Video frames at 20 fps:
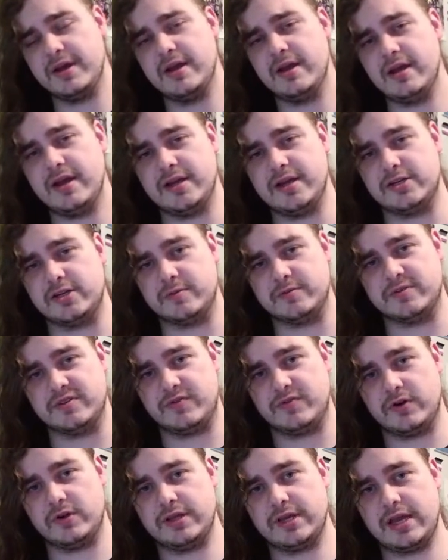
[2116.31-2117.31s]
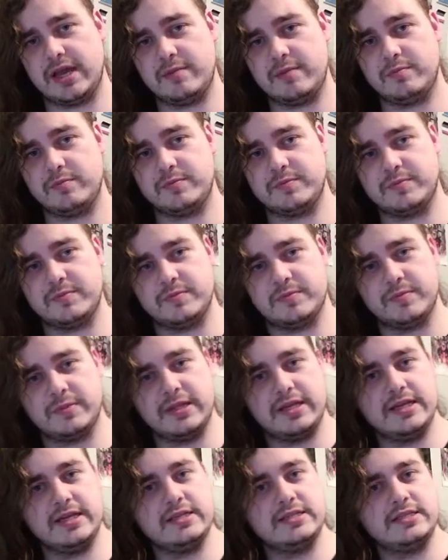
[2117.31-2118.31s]
in terms of early game
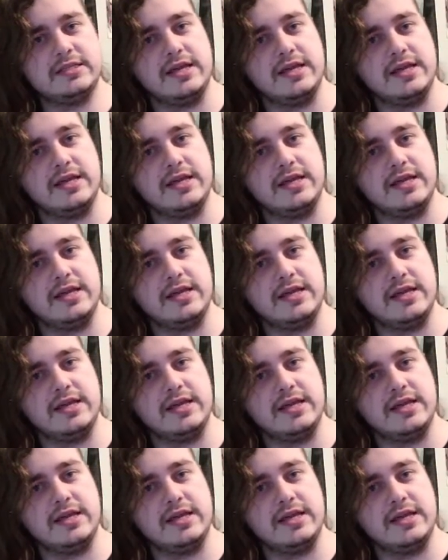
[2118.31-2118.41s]
leads,